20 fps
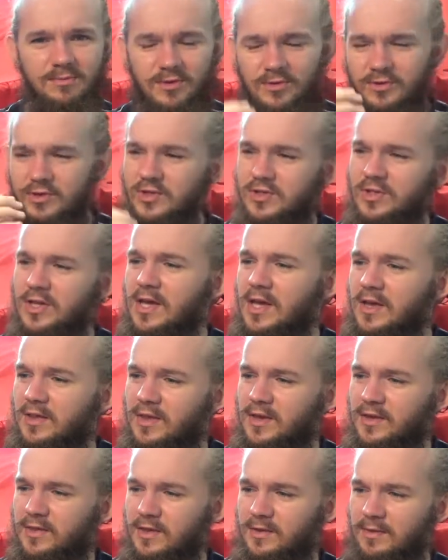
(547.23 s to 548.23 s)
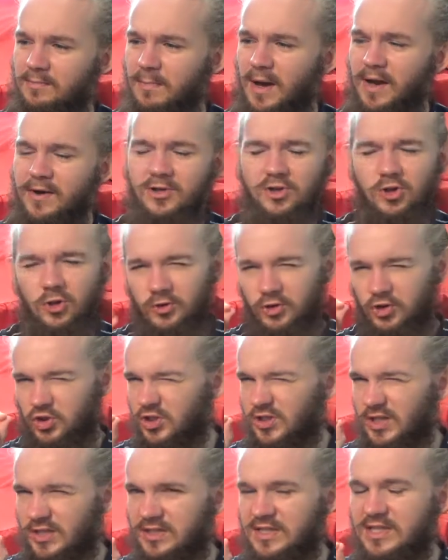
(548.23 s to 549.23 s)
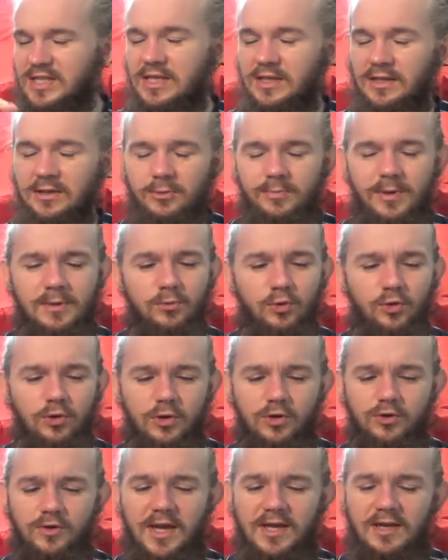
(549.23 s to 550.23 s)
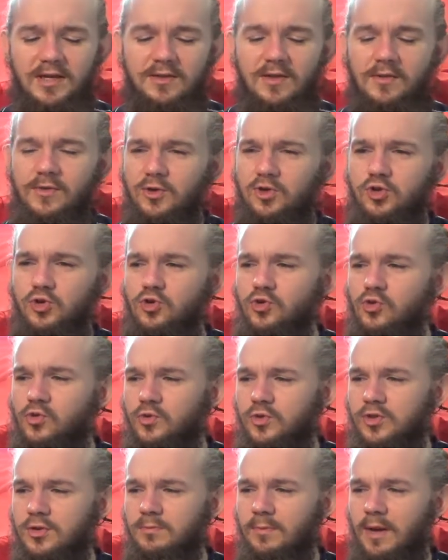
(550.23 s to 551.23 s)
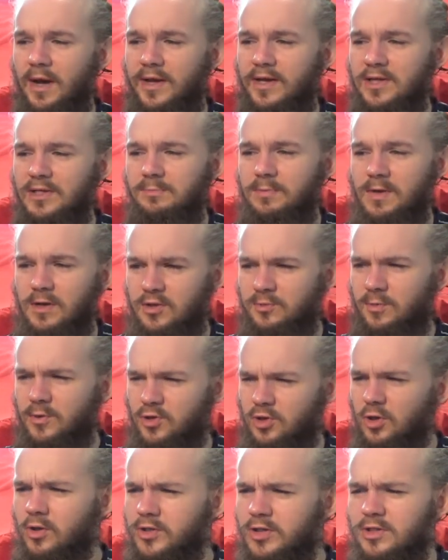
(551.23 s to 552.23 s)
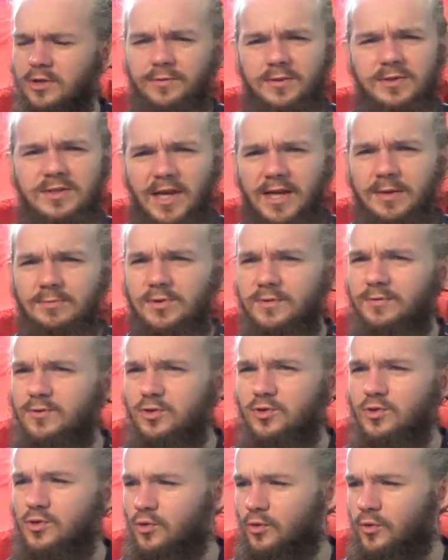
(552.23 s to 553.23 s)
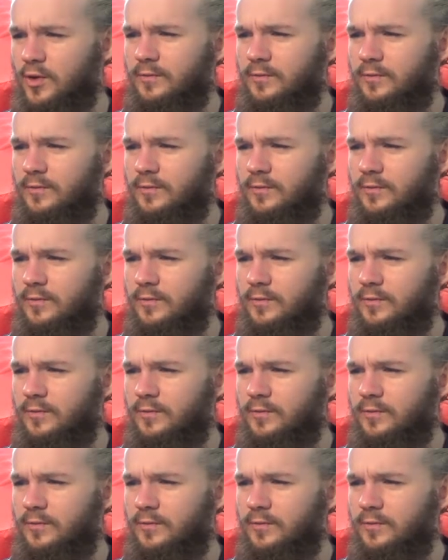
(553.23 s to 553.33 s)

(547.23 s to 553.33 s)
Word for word: They're just, the Maris Otter's just a teeny little bit more grainy than the 2 rows in my experience, but there's lots of different types of 2 row.